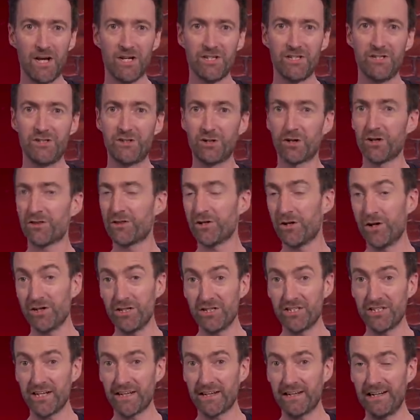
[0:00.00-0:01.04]
She took a
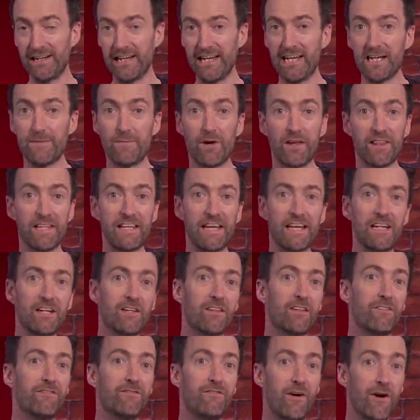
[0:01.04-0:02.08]
30-second lead by the end
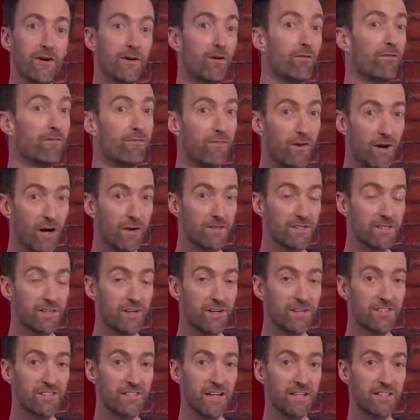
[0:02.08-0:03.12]
of the final
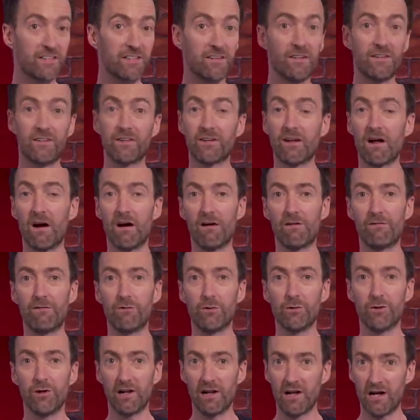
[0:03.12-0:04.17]
five-star sector at the Camp
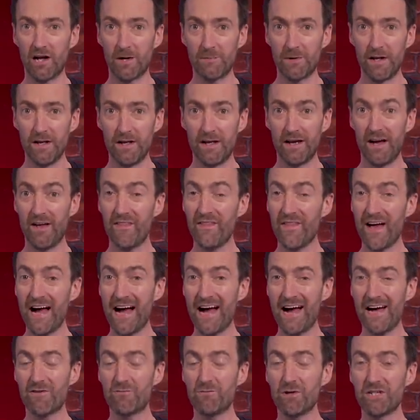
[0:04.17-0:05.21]
Fond de l'Arbre, and that
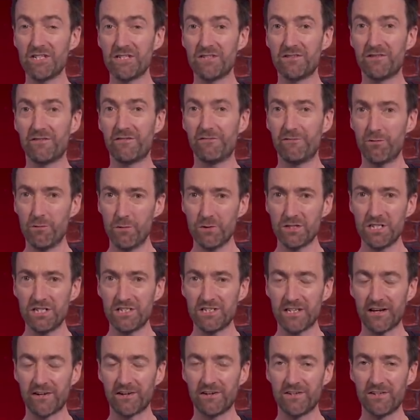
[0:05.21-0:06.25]
had risen to 40
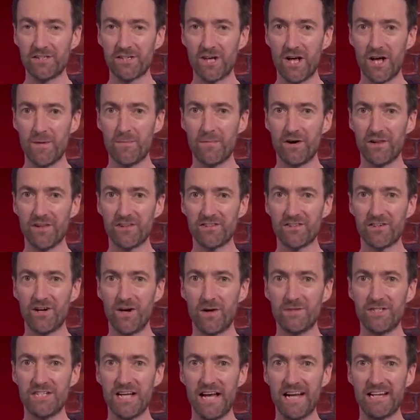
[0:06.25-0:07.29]
seconds by the
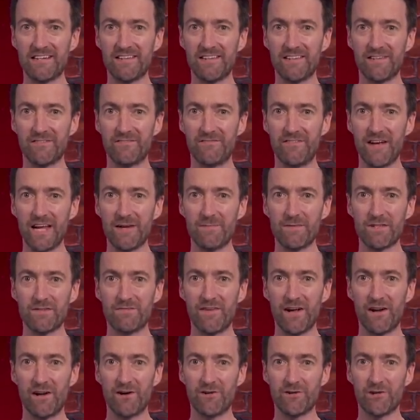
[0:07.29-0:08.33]
time she entered the famous
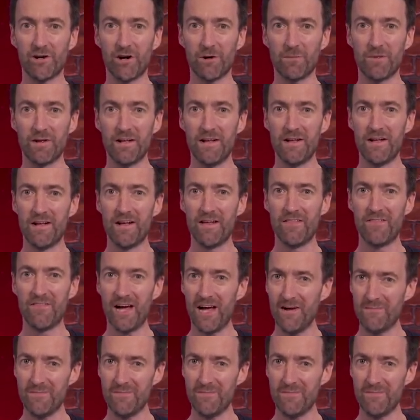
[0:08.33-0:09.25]
velodrome. That